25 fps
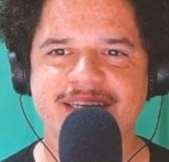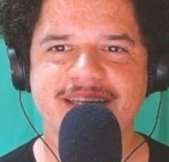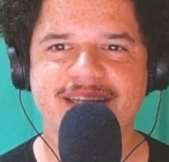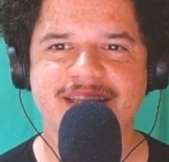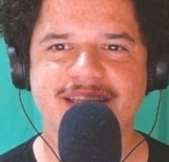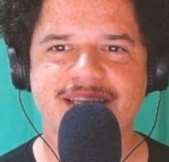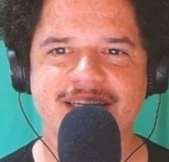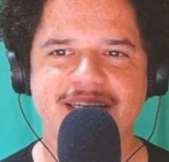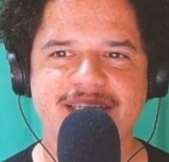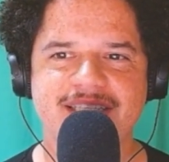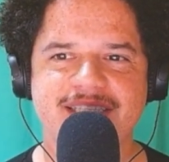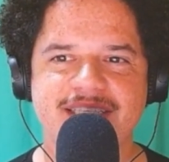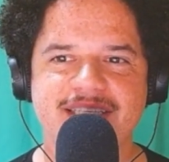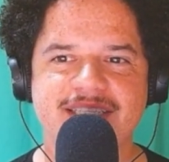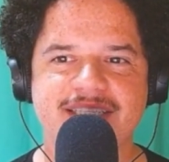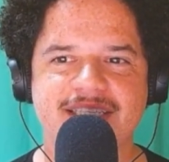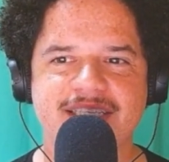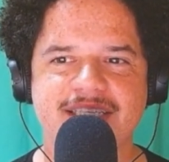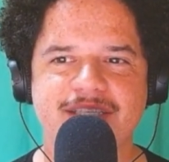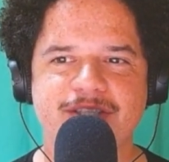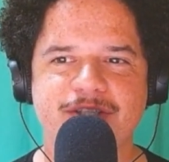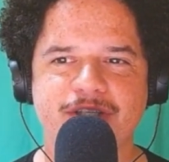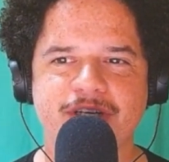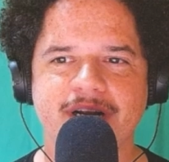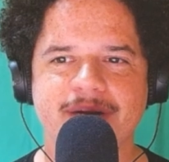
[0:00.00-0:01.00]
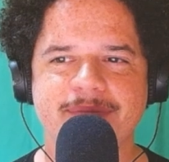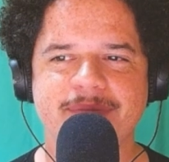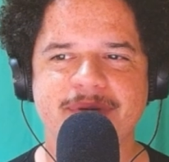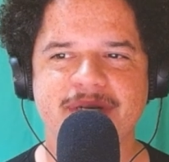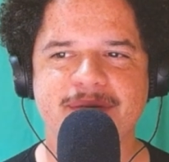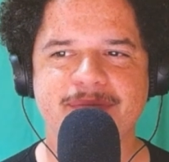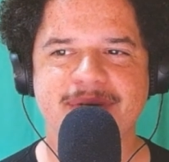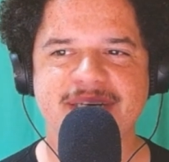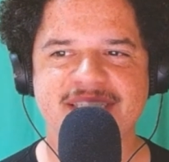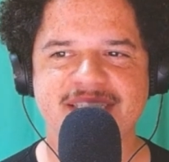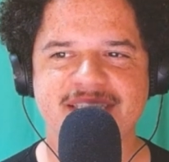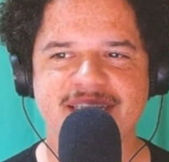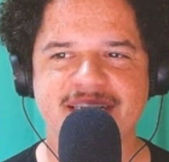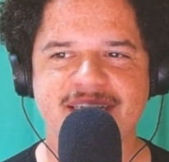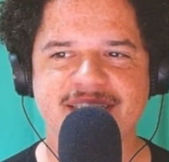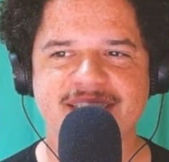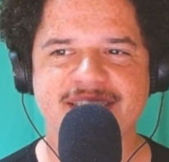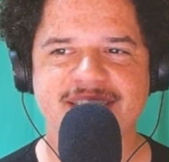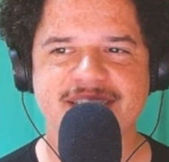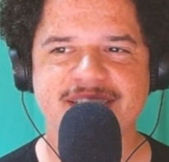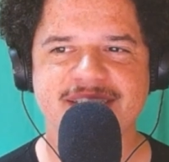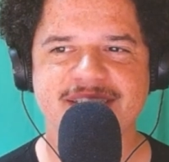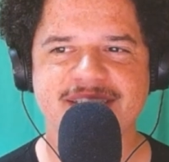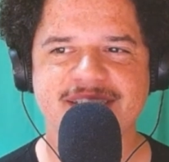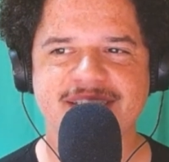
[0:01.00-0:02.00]
The disease had sharpened my
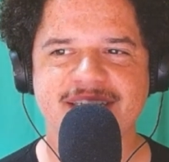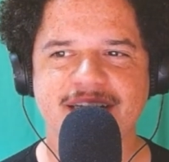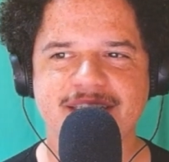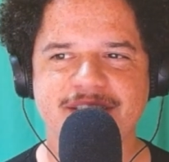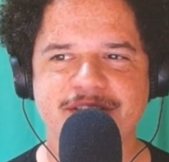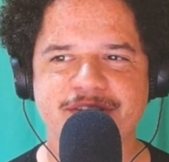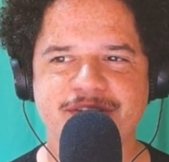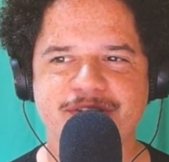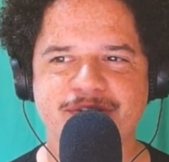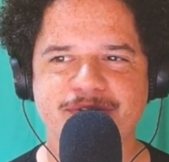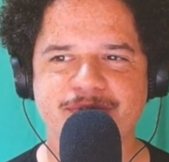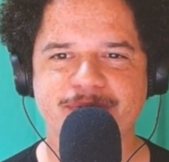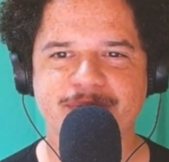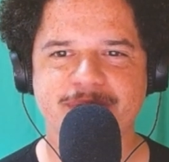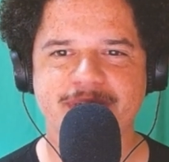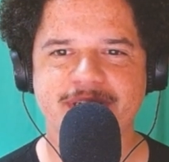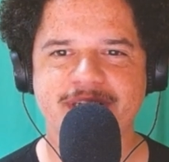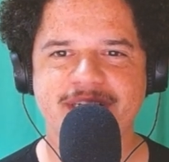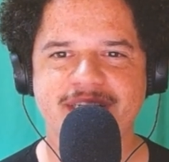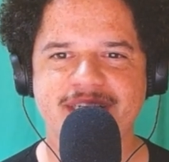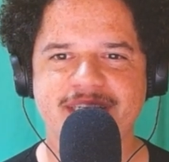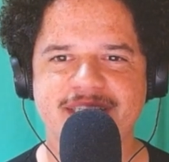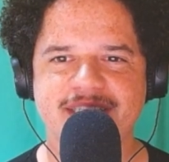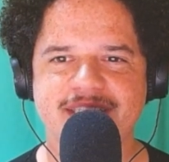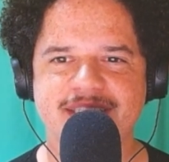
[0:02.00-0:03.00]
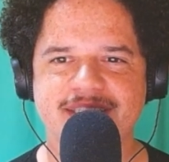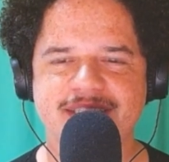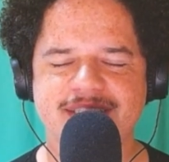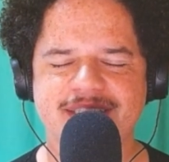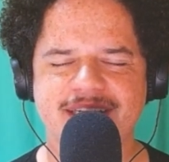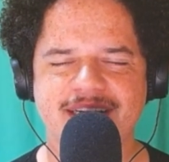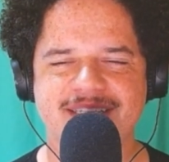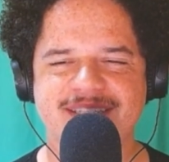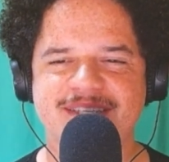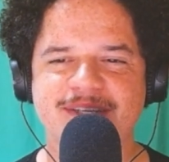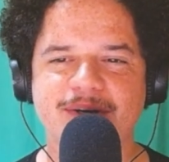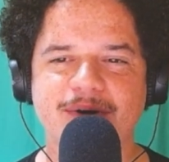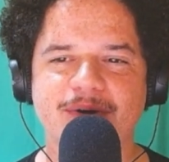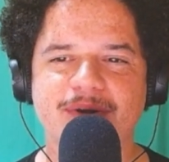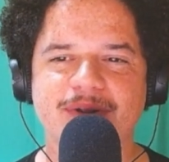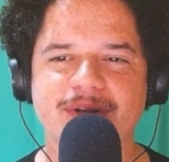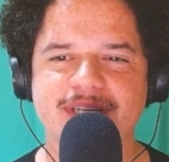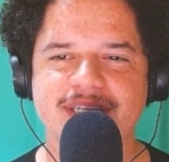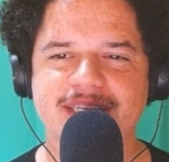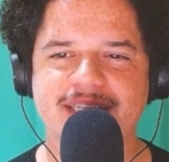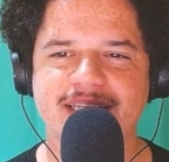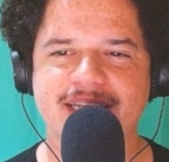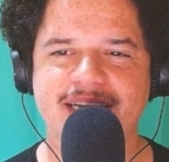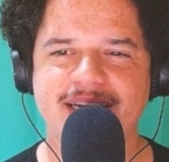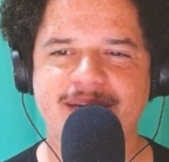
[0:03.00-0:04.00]
senses, not destroyed, not dulled
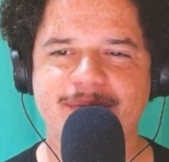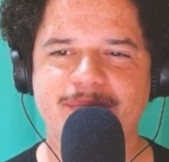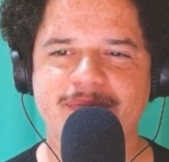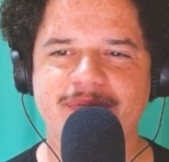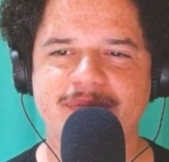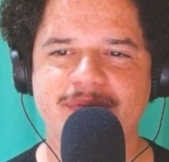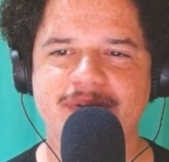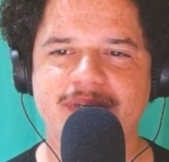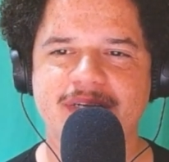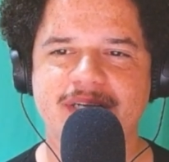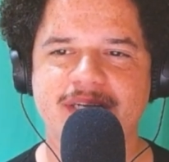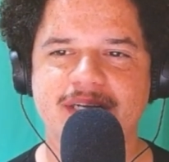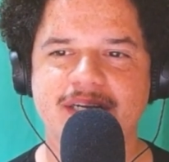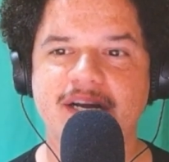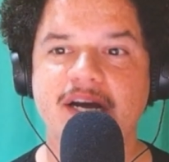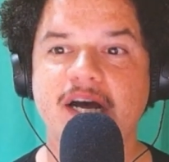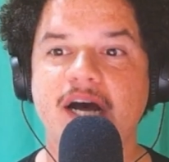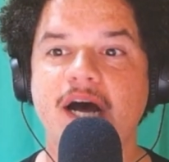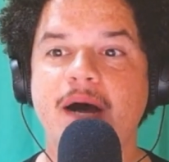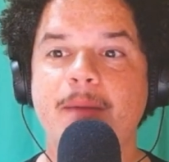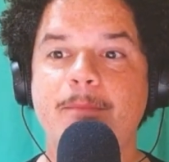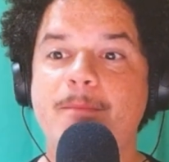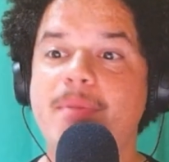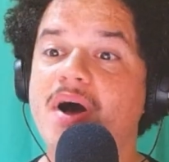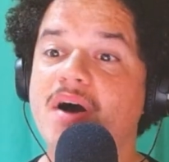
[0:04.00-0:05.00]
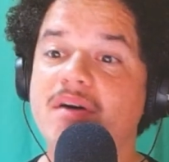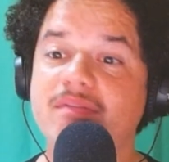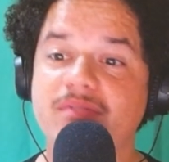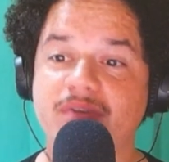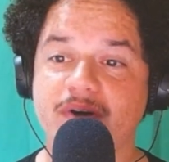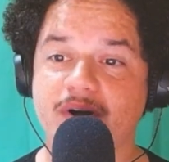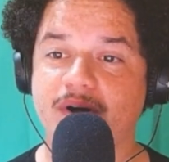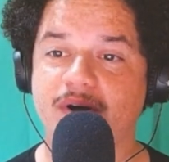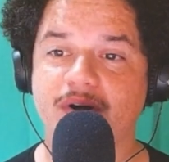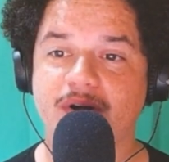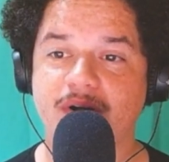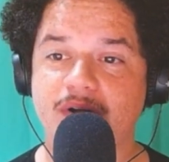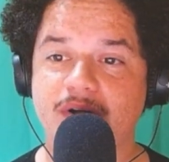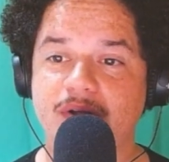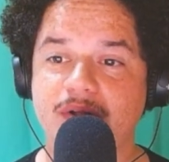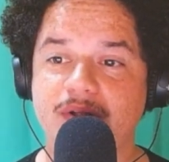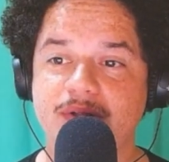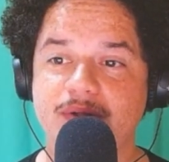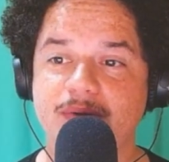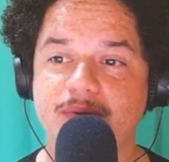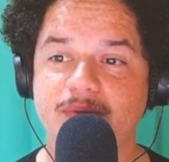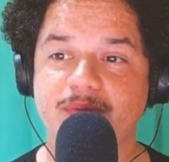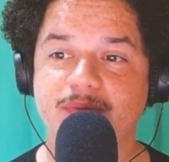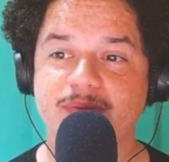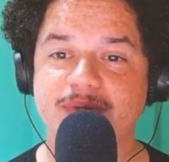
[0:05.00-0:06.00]
them. Above all
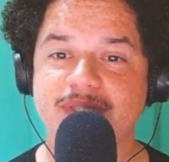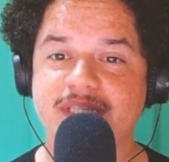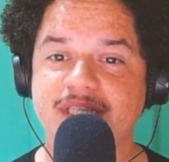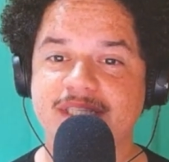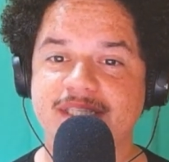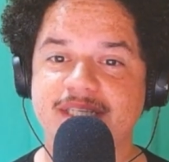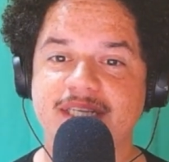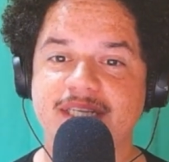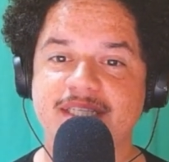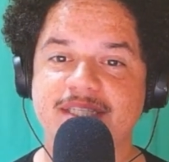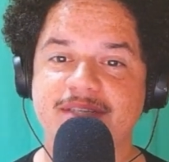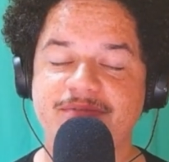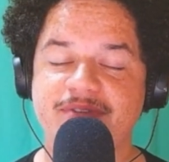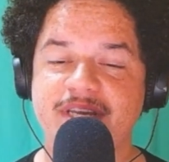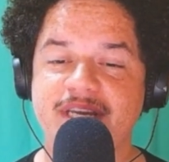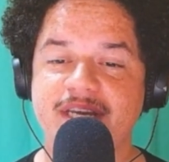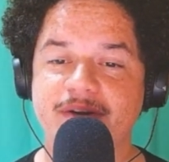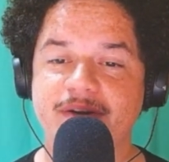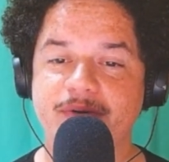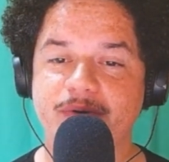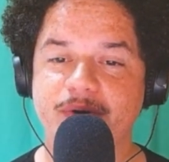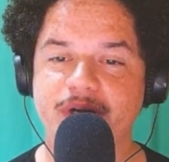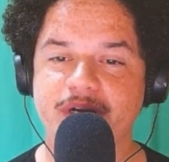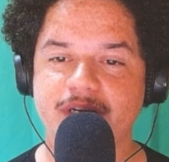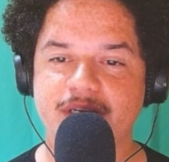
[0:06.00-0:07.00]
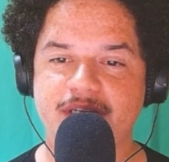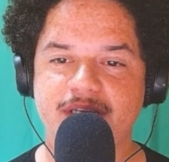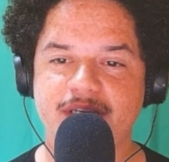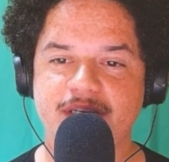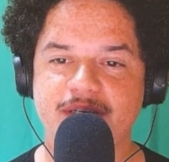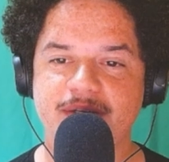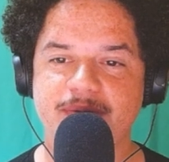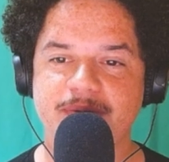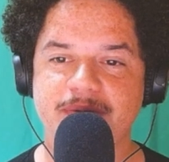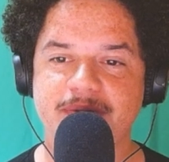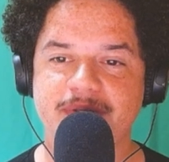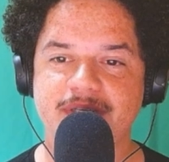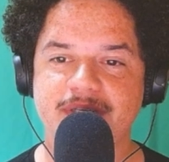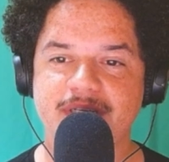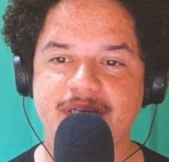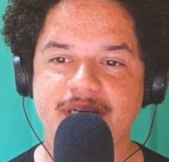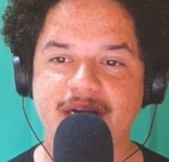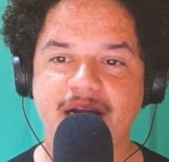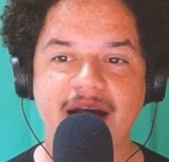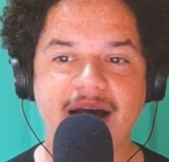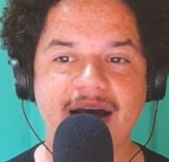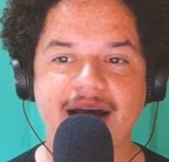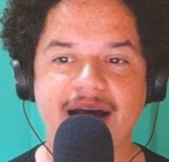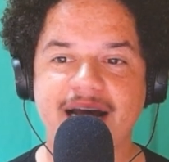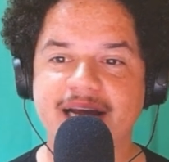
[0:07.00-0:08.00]
was the sense of hearing acute.
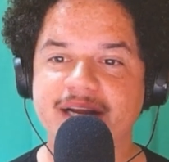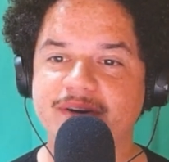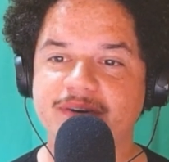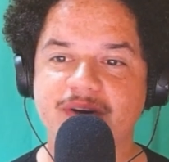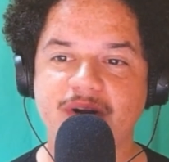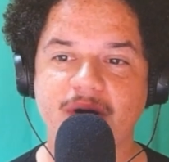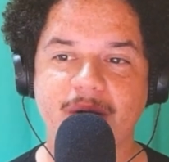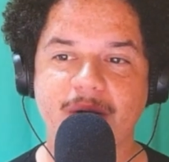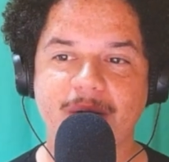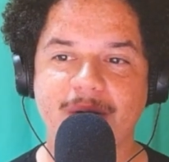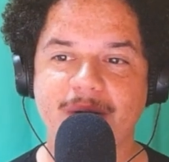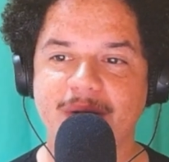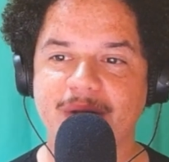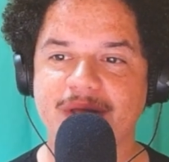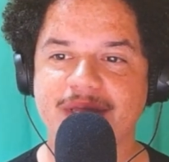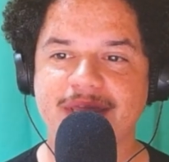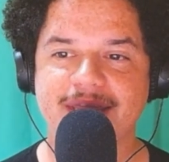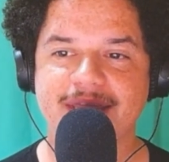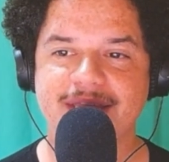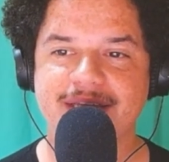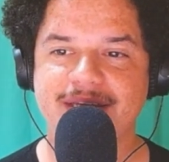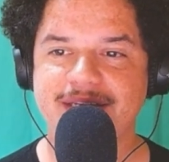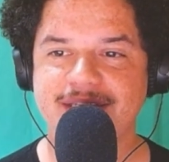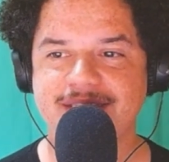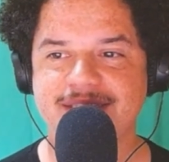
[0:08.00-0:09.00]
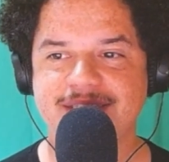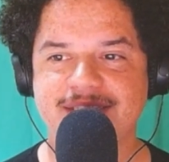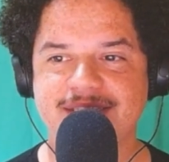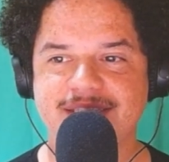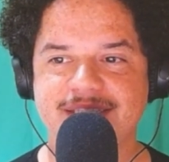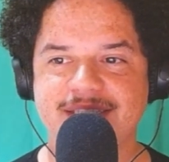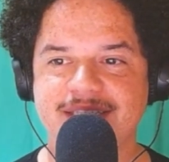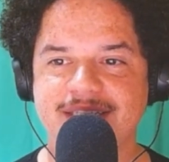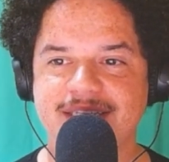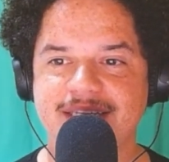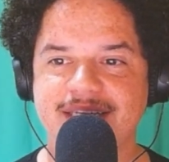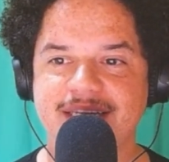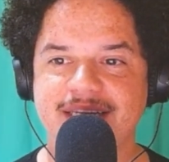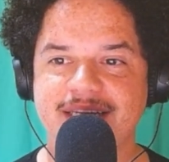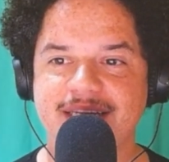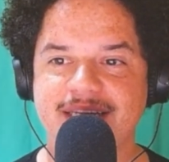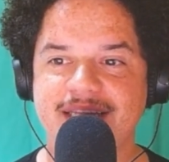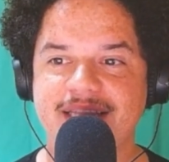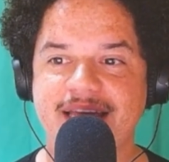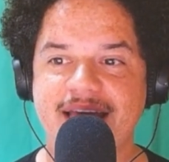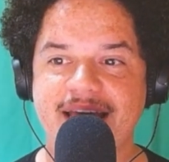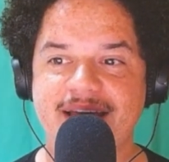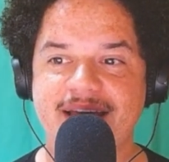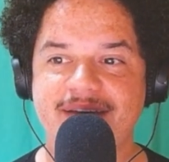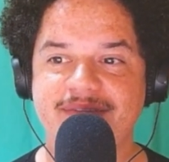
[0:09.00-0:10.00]
I heard all things
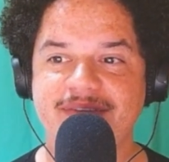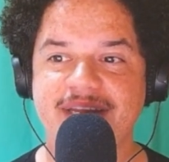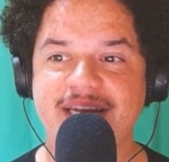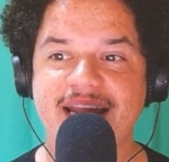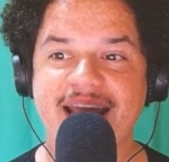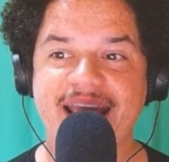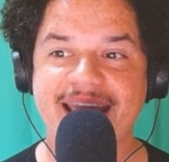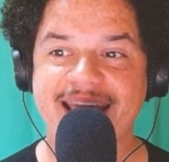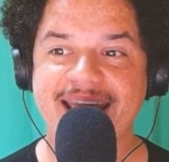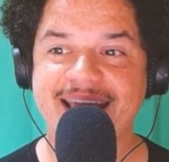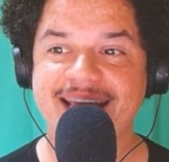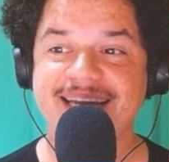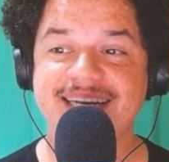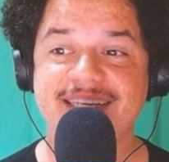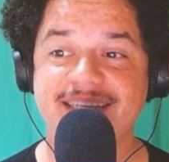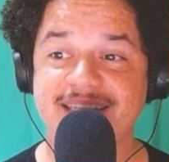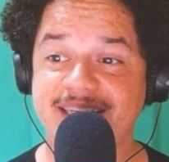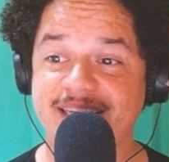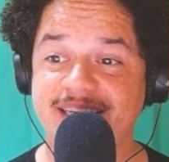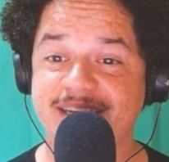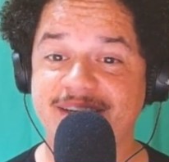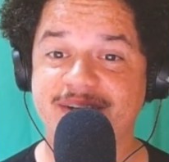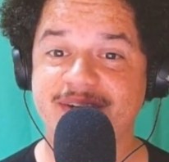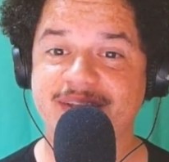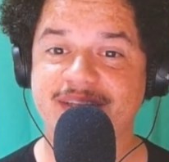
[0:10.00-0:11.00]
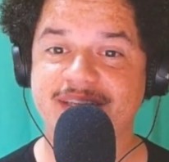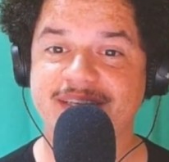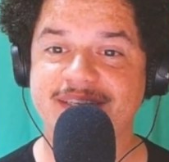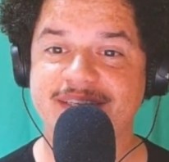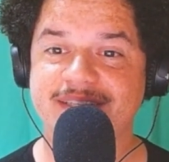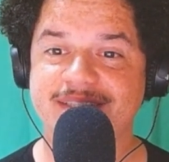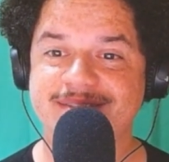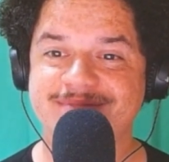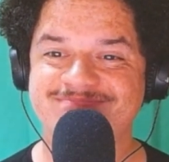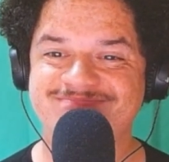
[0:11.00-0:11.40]
in the heaven and in the earth.